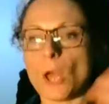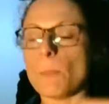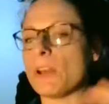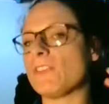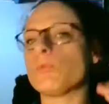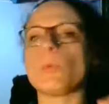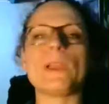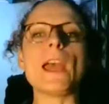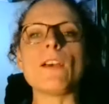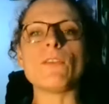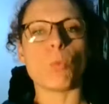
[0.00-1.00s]
But if we
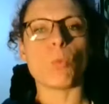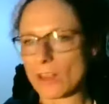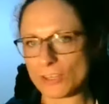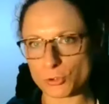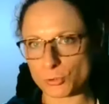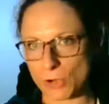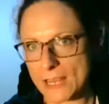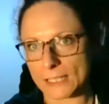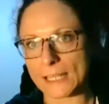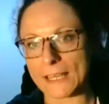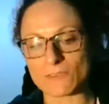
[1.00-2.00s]
have one train
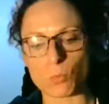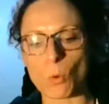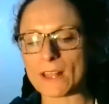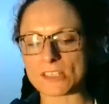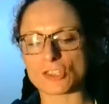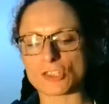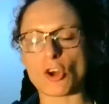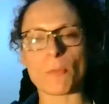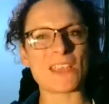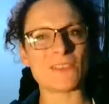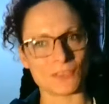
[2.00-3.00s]
that leaves one
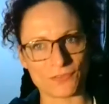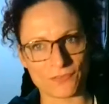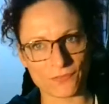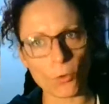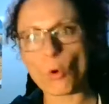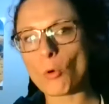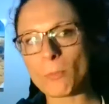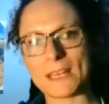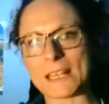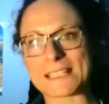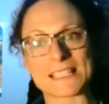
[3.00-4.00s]
stop even four
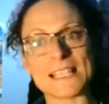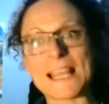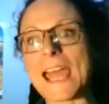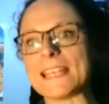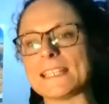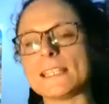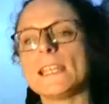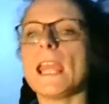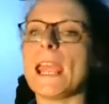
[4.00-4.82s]
minutes late,